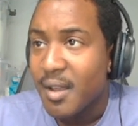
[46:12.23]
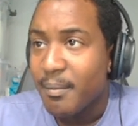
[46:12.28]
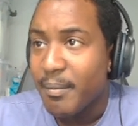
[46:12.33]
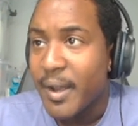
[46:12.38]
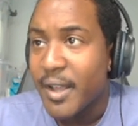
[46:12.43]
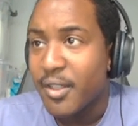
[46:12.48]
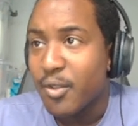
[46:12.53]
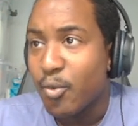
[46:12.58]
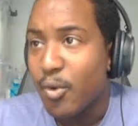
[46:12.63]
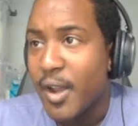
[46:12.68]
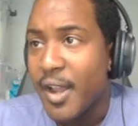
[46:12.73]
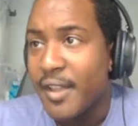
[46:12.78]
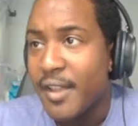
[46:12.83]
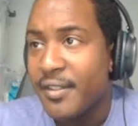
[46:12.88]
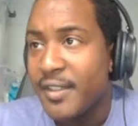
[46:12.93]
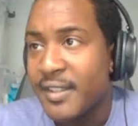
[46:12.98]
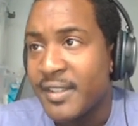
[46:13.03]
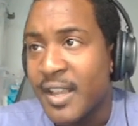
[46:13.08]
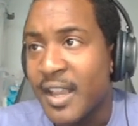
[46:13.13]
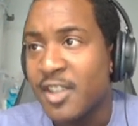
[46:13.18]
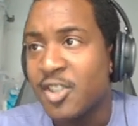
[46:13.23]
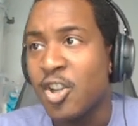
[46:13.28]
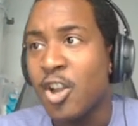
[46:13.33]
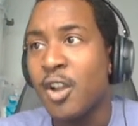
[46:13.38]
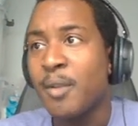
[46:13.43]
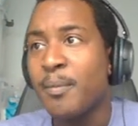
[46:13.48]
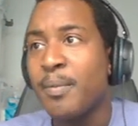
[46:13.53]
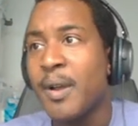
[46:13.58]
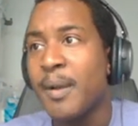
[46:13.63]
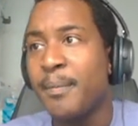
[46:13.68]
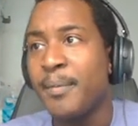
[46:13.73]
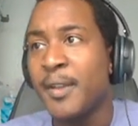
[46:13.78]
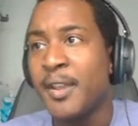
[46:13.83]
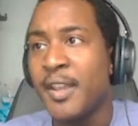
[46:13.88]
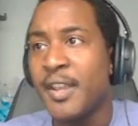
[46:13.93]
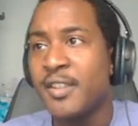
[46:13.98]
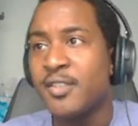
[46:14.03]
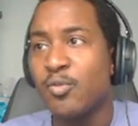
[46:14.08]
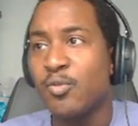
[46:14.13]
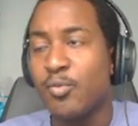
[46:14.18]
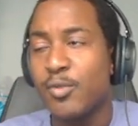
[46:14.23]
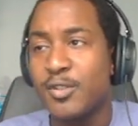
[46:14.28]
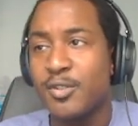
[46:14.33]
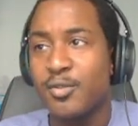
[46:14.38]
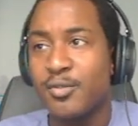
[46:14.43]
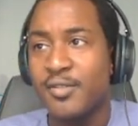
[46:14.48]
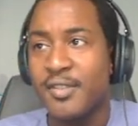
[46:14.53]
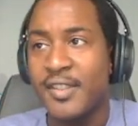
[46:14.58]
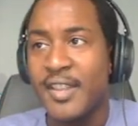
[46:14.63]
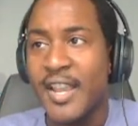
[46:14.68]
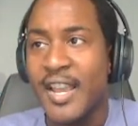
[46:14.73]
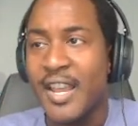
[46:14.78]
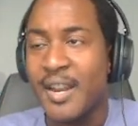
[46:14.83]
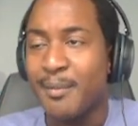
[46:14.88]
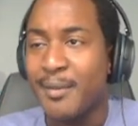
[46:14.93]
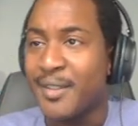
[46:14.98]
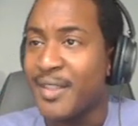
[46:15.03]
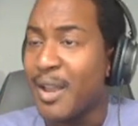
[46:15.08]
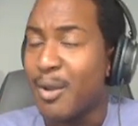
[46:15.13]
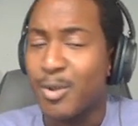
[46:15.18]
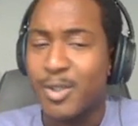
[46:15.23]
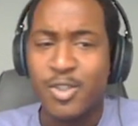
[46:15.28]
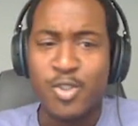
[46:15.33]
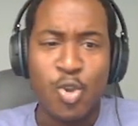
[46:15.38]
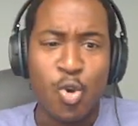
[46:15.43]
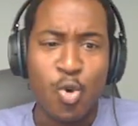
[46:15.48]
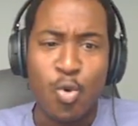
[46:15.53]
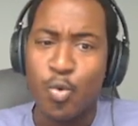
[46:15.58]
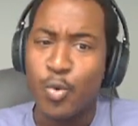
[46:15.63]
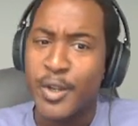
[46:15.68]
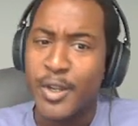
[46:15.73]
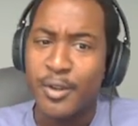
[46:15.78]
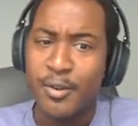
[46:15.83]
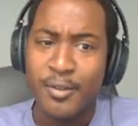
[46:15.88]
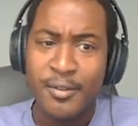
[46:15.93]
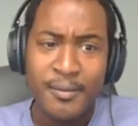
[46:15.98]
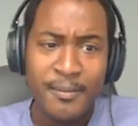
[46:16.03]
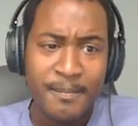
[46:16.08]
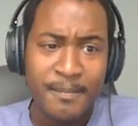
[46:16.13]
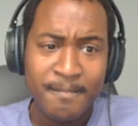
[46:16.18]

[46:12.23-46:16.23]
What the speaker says: By the way, this hedgehog puppet is original to the anime. That was so weird.